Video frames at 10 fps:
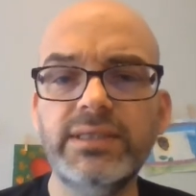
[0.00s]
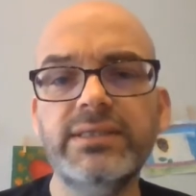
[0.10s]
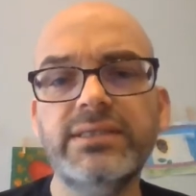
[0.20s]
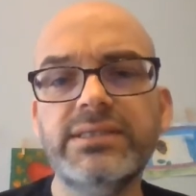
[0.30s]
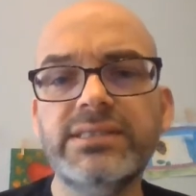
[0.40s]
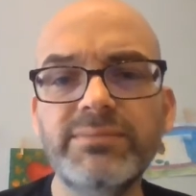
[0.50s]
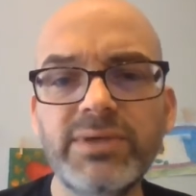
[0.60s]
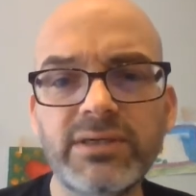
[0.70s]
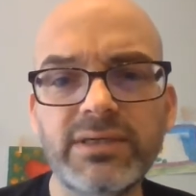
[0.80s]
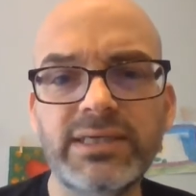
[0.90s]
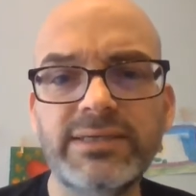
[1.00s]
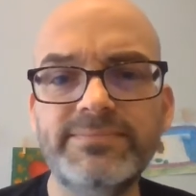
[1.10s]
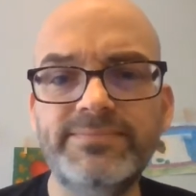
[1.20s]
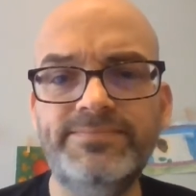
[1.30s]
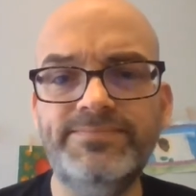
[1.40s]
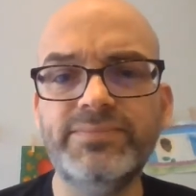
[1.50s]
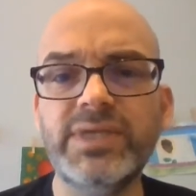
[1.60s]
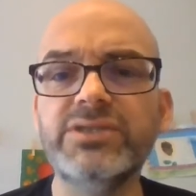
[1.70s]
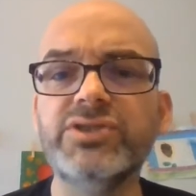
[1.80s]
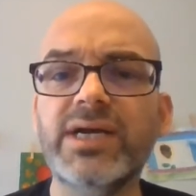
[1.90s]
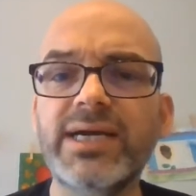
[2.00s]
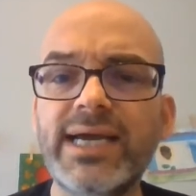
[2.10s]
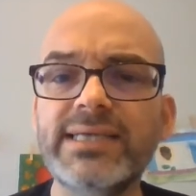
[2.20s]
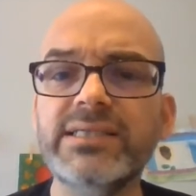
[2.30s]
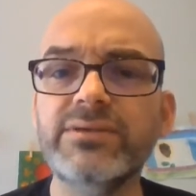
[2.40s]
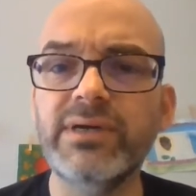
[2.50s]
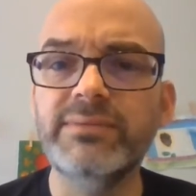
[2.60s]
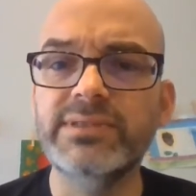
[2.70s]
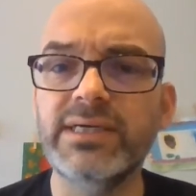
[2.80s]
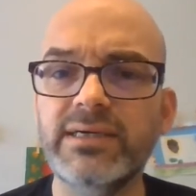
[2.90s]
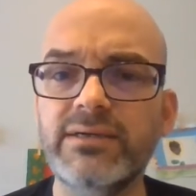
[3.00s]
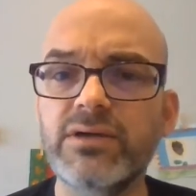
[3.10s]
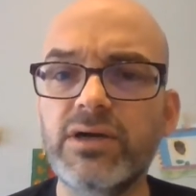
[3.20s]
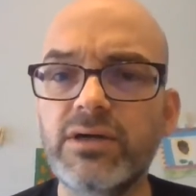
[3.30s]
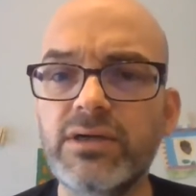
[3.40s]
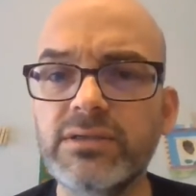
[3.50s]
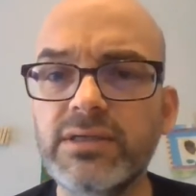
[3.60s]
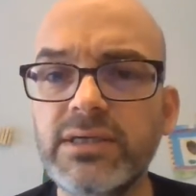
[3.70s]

Similarly, a Triassic reptile called